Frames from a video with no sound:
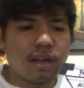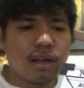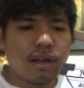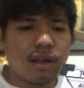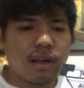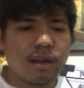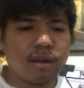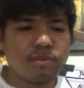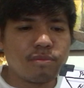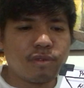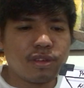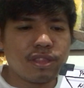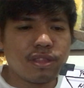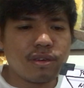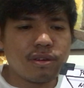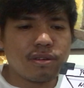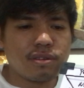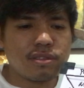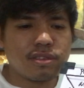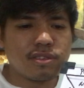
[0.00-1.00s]
what
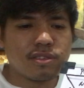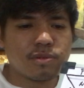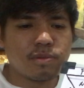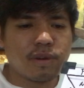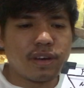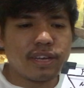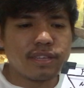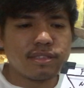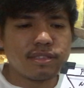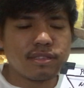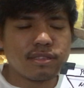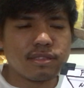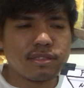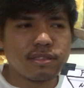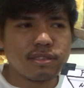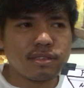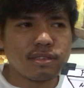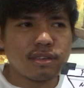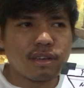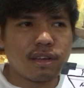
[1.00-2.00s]
they call this one,
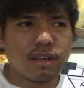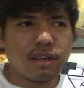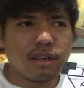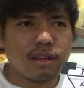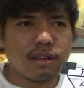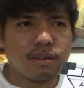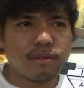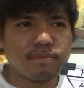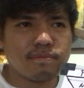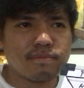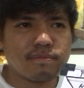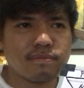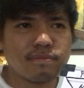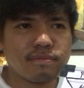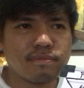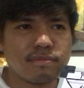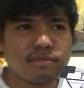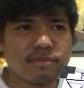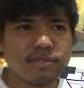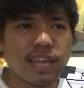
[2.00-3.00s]

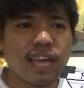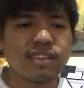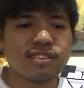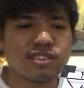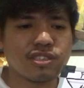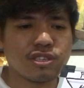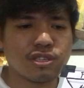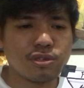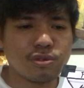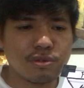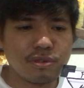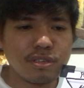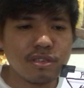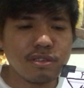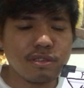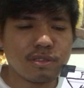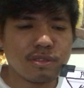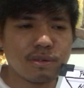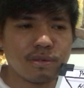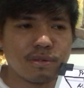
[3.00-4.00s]
texture.
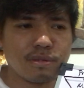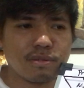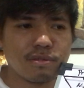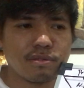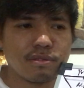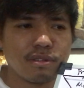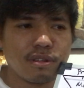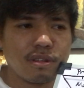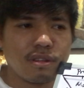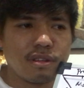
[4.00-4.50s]
So